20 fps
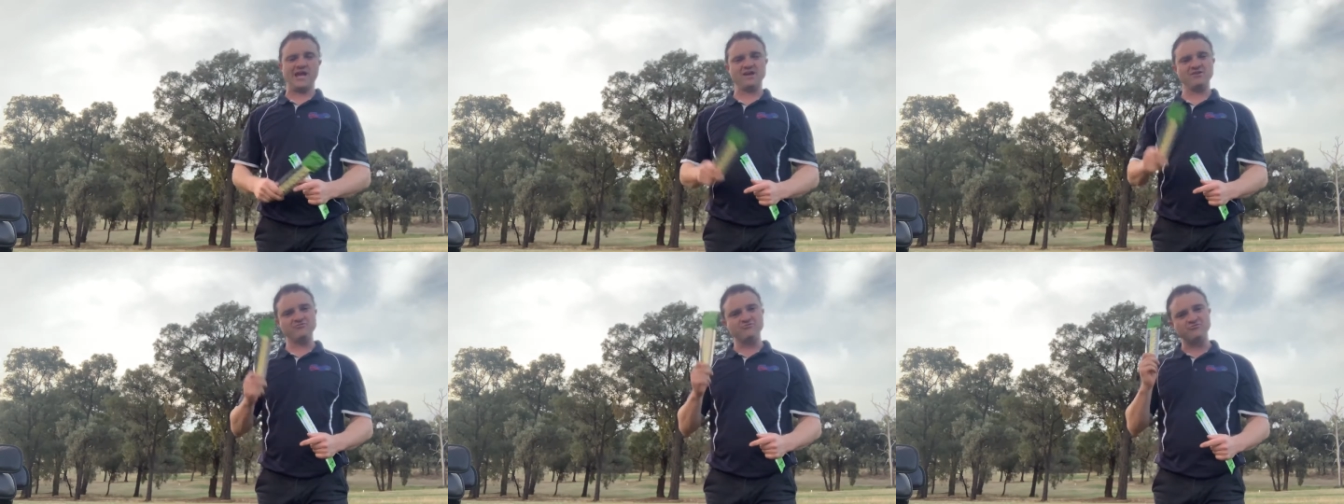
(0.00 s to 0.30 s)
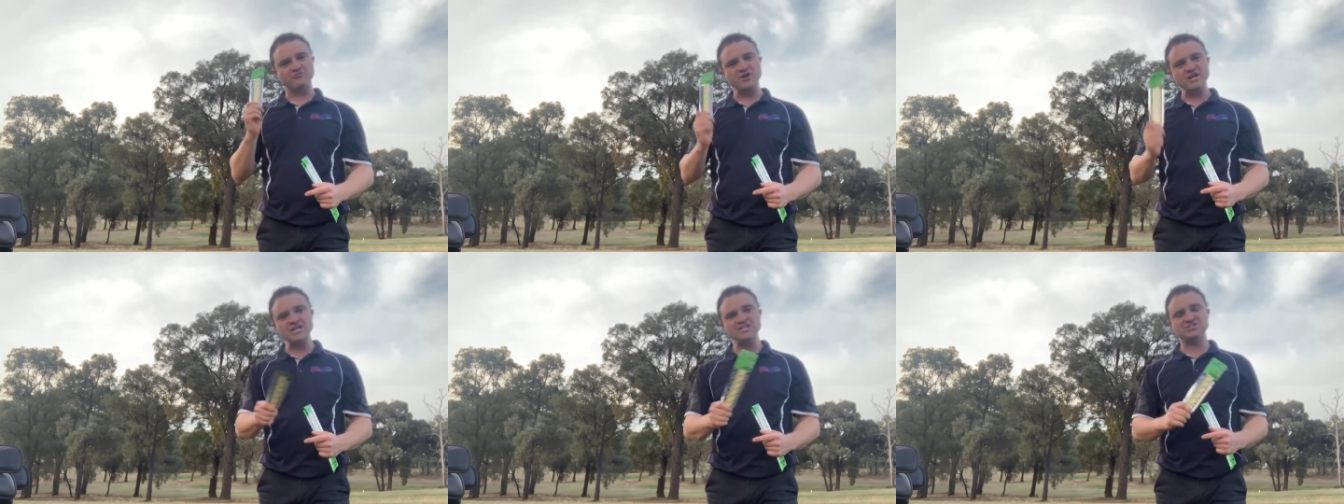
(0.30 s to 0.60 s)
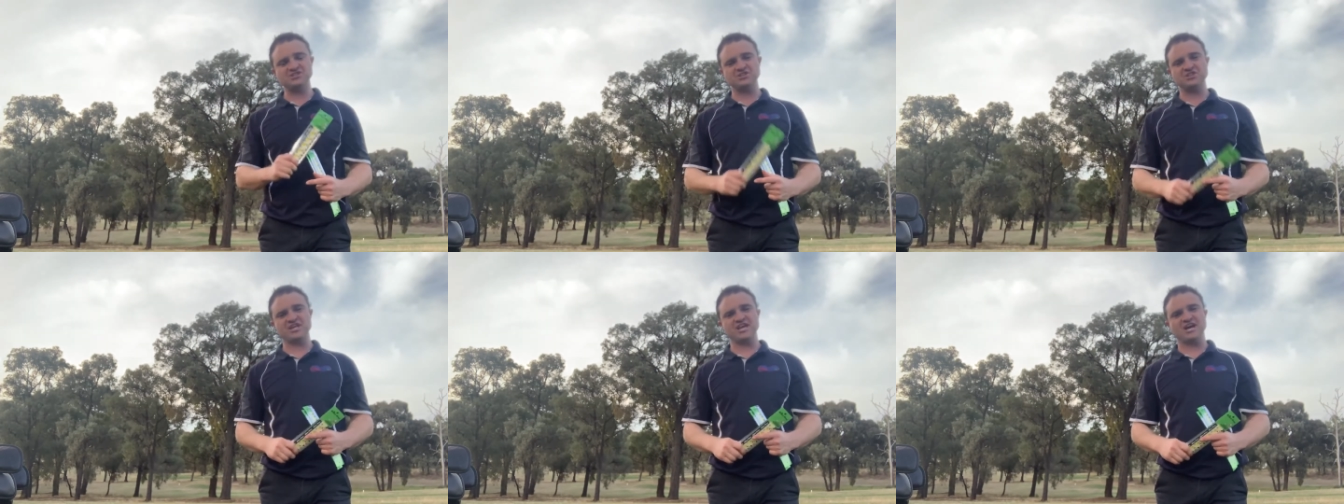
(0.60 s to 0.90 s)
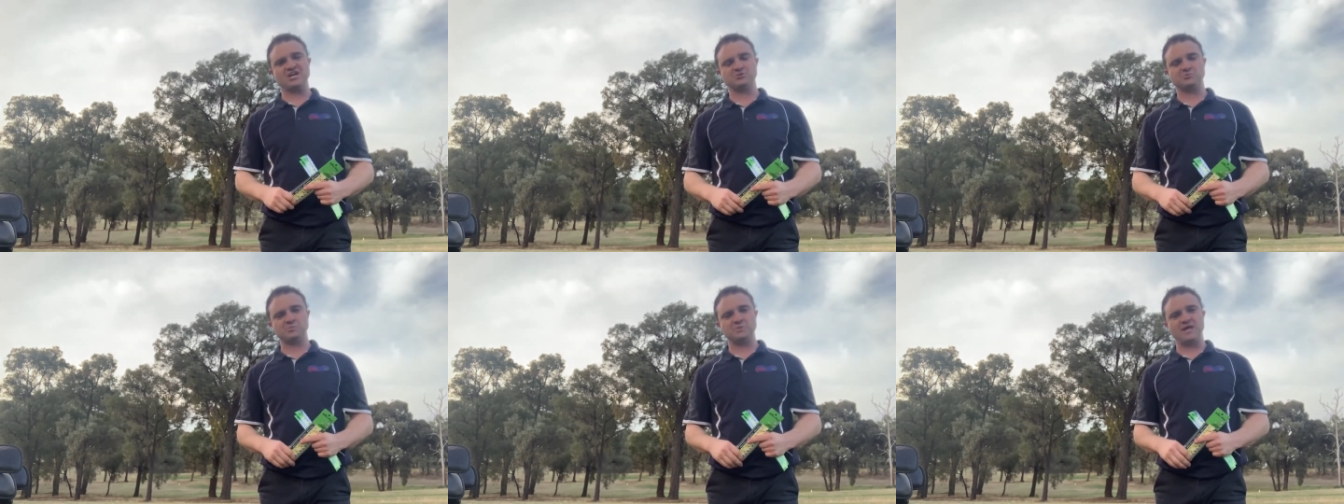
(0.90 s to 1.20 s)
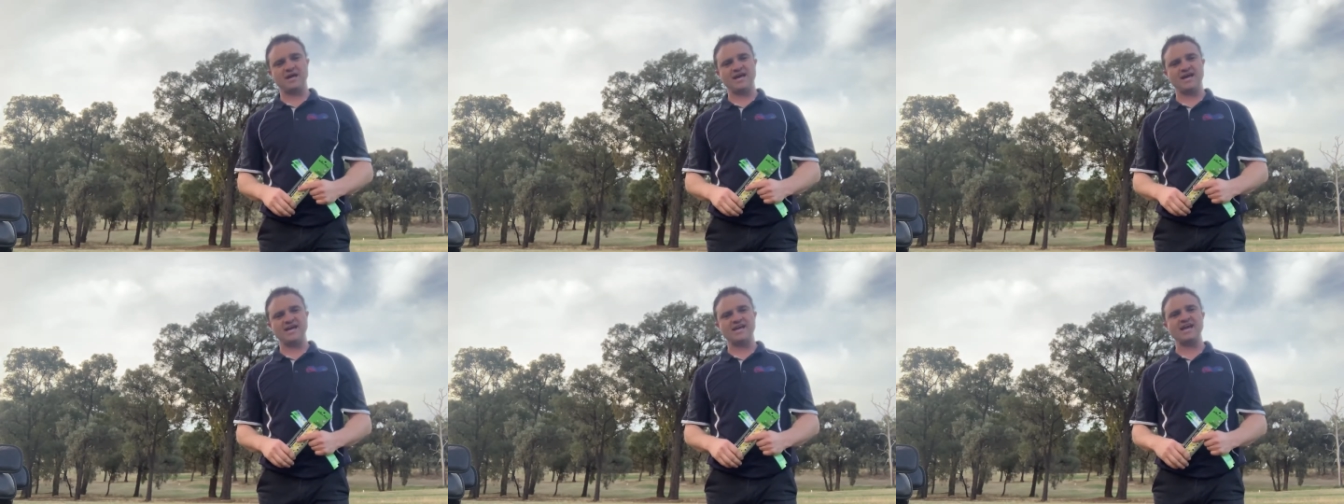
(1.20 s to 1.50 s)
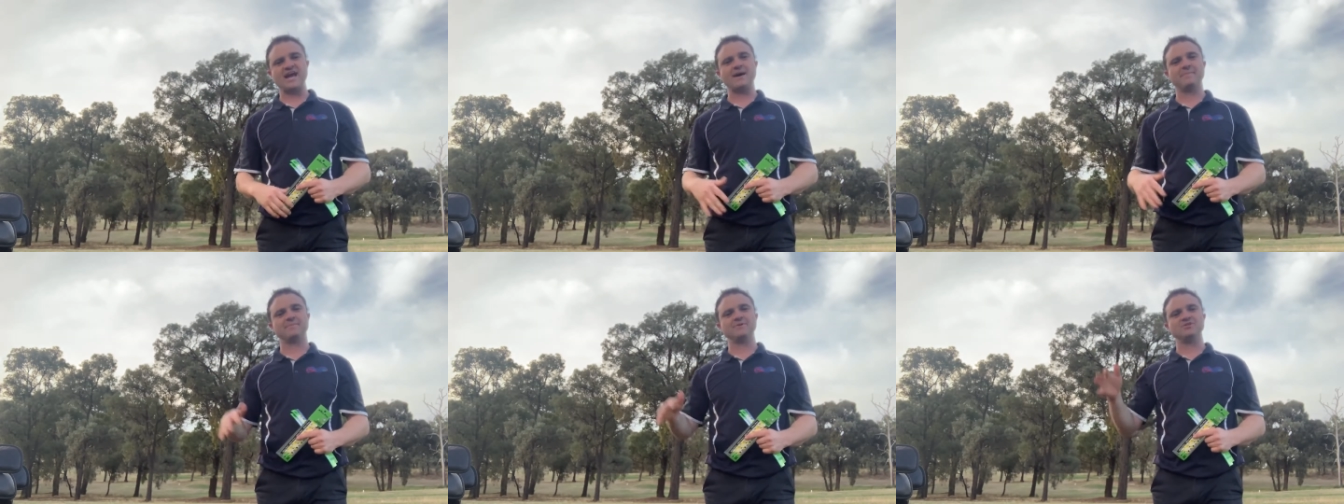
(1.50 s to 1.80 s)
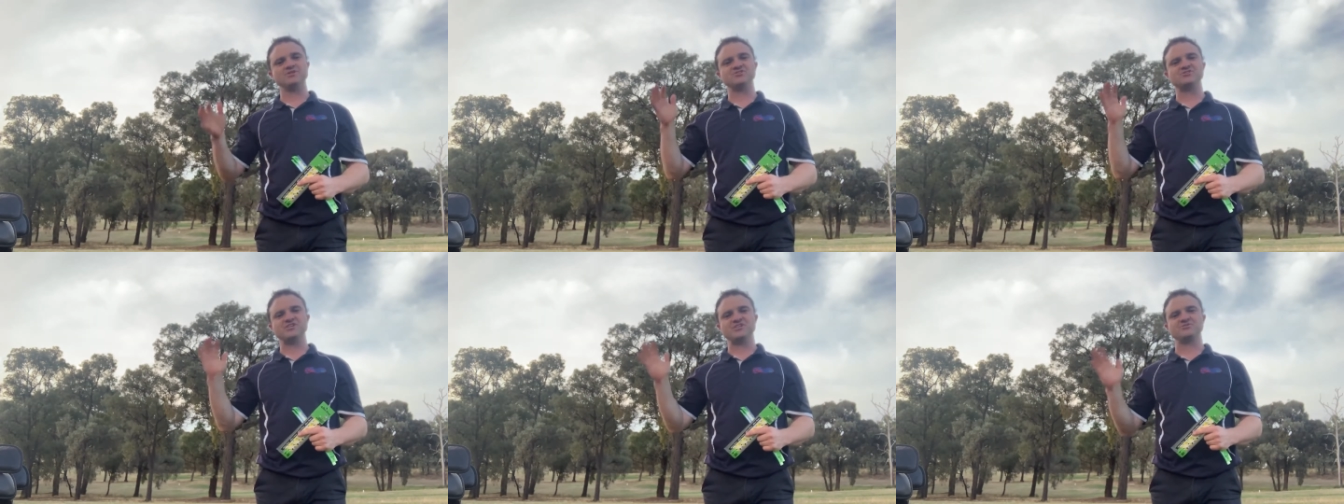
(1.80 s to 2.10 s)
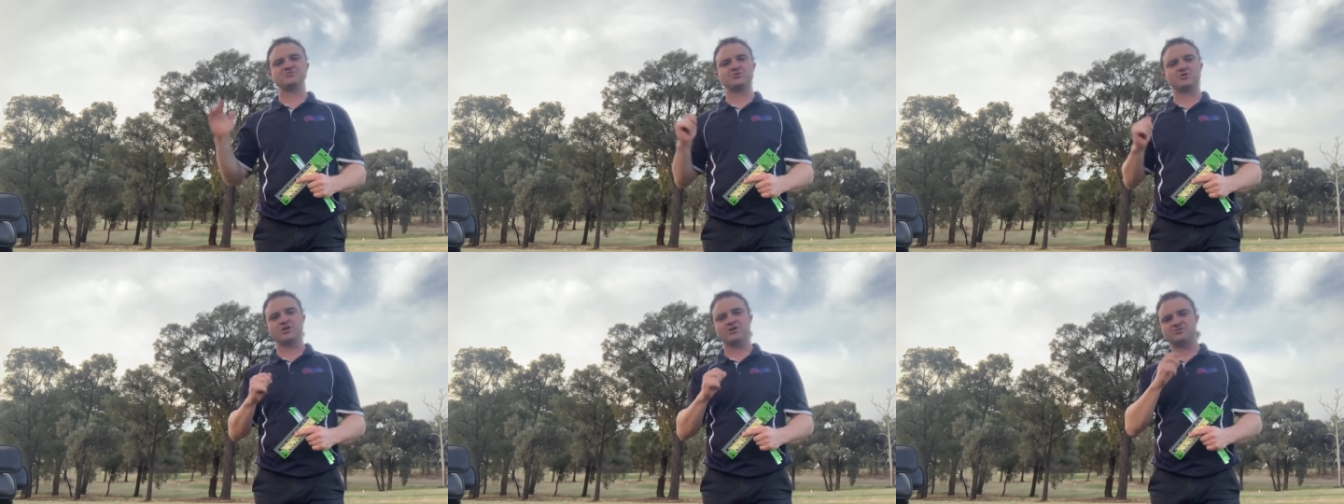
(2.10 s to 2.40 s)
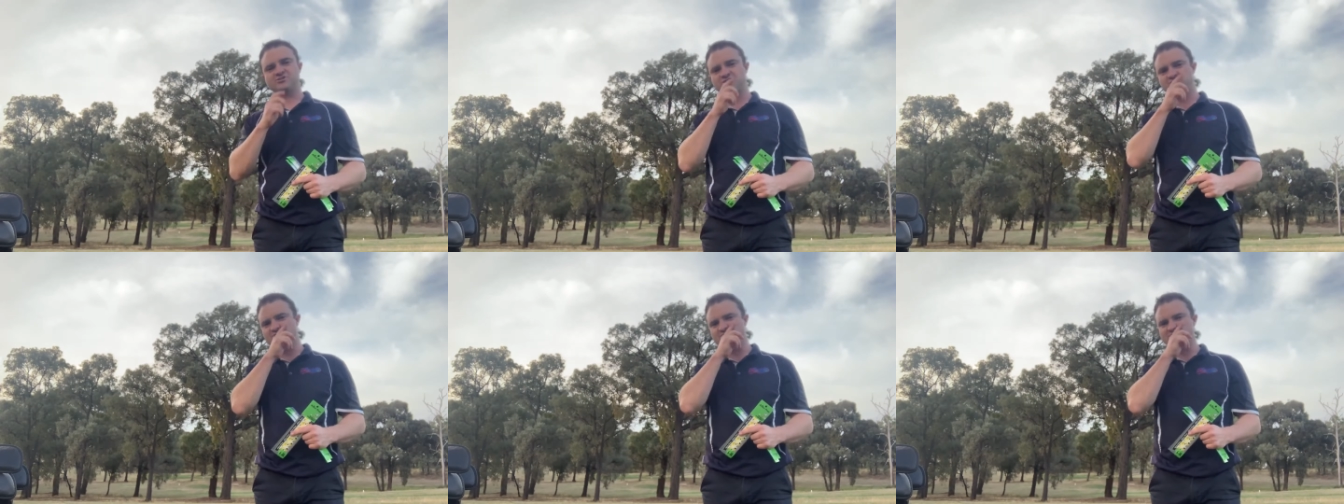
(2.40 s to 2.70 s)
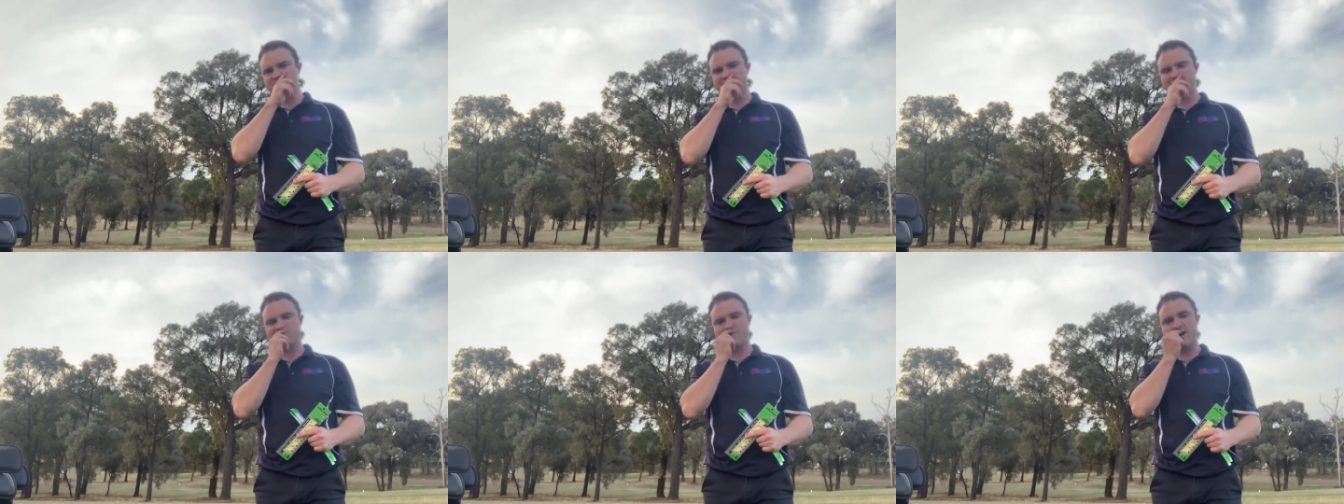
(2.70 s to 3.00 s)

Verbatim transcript: And recently I was playing up in the central coast of New South